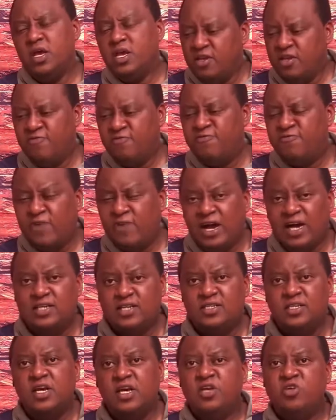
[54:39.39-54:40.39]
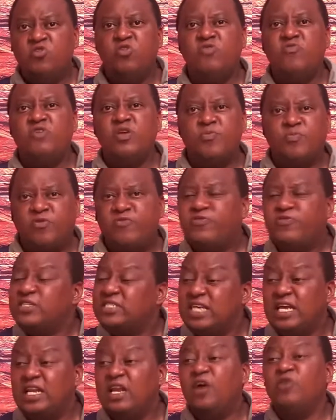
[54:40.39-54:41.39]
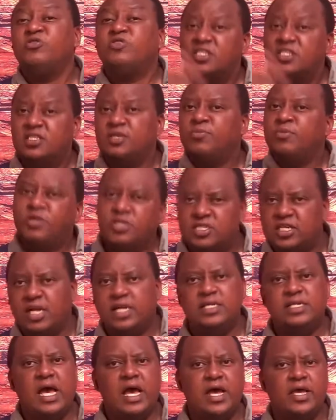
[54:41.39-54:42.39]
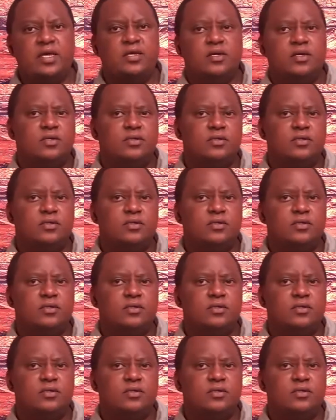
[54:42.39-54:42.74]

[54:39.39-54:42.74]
In fact, you even prophesied how Jezebel shall die.